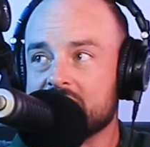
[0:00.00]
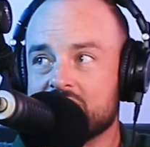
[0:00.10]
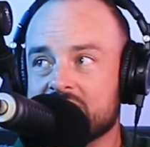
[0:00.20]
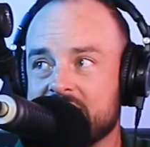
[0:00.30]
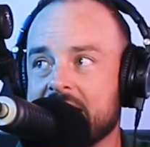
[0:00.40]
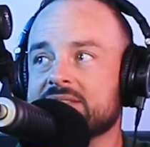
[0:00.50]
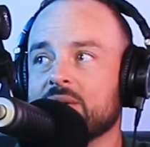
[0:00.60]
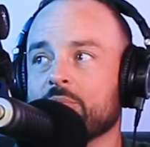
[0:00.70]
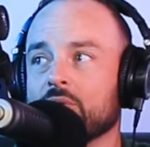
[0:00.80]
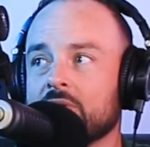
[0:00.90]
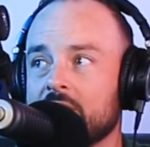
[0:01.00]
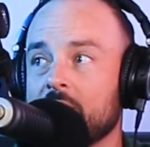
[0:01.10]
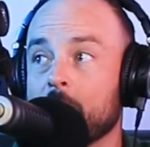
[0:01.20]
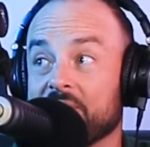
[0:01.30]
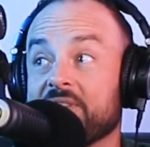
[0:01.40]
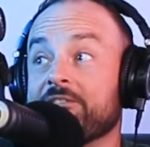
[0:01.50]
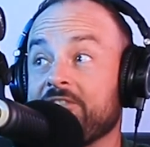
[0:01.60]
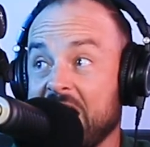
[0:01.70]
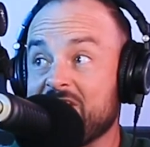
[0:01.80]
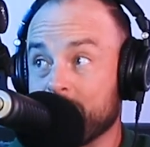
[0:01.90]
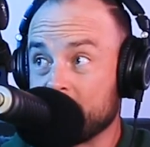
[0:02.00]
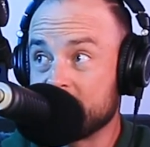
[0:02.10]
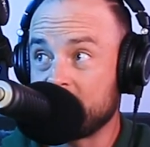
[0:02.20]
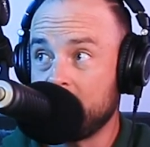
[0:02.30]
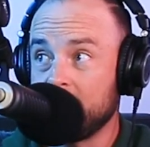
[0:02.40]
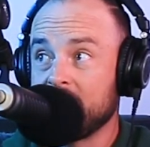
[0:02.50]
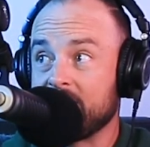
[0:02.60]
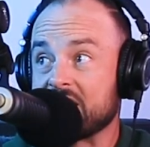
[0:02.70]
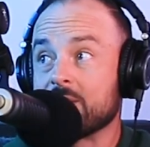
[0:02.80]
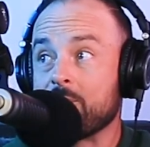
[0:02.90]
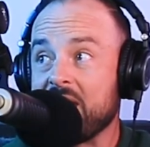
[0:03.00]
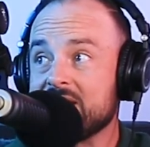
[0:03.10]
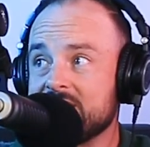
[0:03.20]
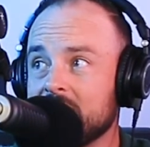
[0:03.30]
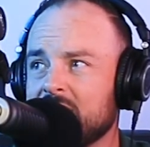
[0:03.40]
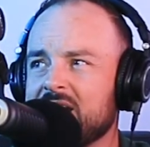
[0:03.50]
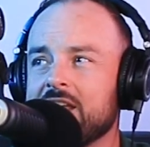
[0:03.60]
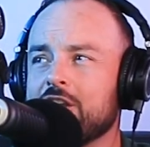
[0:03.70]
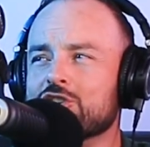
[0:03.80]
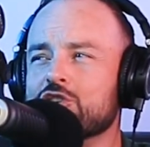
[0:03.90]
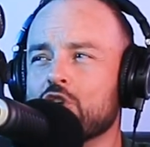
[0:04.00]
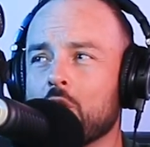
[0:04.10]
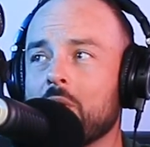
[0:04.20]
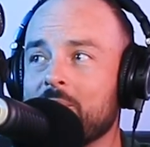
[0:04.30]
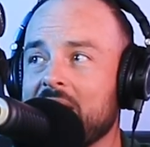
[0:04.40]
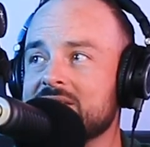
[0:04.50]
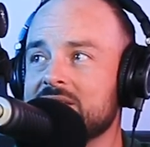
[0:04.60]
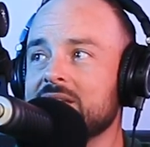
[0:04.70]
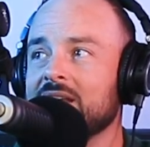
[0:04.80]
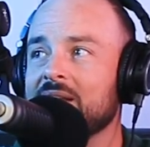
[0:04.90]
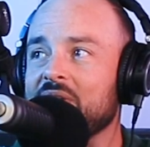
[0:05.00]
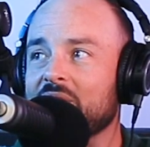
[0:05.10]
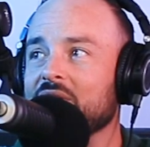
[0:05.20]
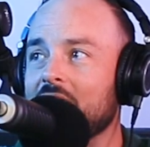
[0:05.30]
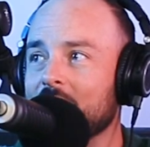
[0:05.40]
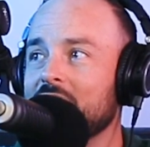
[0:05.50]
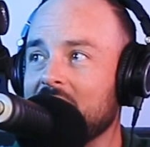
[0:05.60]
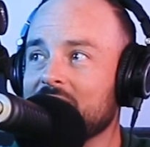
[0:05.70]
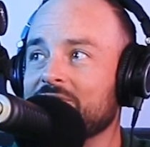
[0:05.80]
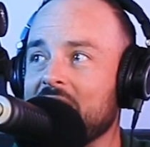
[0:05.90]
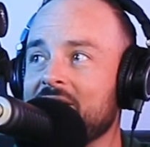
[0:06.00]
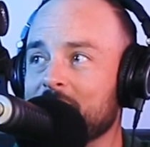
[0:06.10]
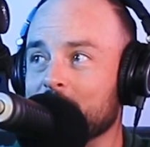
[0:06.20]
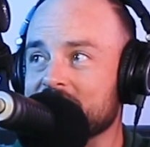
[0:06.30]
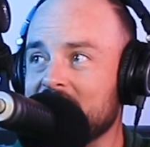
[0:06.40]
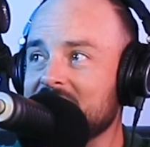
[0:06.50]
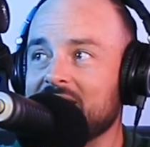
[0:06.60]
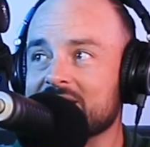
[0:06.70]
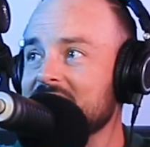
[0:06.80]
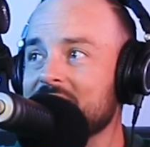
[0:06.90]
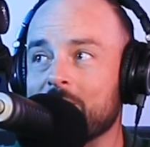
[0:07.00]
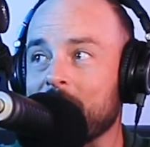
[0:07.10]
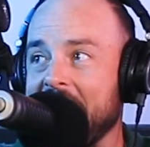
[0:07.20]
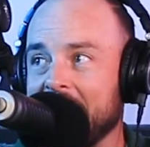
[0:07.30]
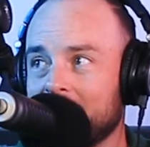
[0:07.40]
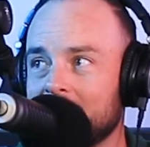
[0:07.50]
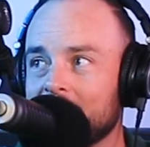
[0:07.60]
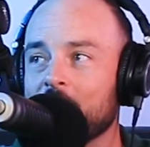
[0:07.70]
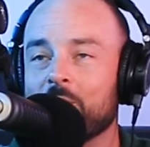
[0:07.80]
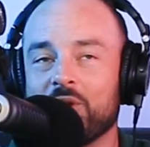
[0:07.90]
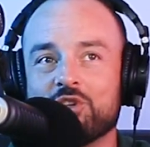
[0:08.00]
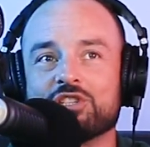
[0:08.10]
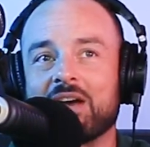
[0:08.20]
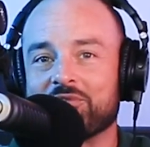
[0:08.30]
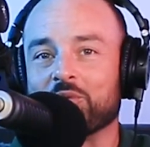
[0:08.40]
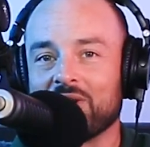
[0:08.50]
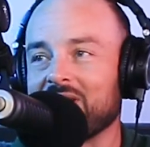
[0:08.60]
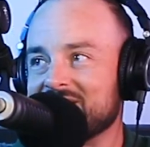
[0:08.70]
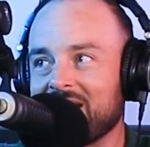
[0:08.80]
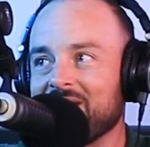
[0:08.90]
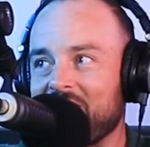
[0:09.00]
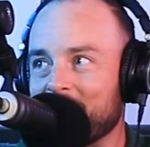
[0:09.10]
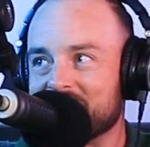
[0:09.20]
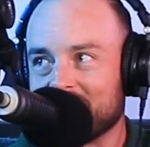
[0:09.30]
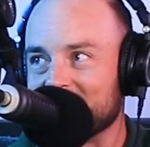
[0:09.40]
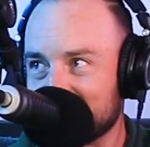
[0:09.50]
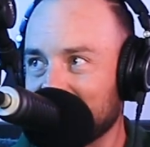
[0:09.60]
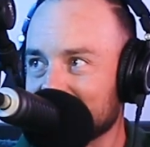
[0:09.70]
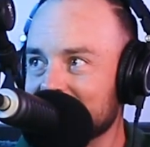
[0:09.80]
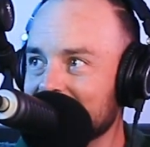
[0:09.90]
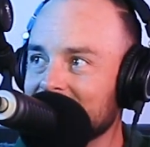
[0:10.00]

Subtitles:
It's just that simple. But the 5% that's amazing, it is so amazing that the other 95% doesn't even matter. Yeah. But you just have to realize 95% of it sucks.